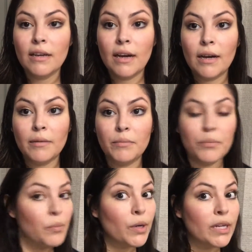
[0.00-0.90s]

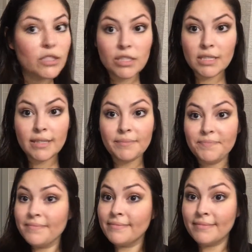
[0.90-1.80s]
But as you can see,
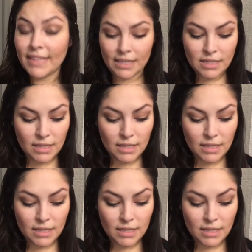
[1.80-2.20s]
that is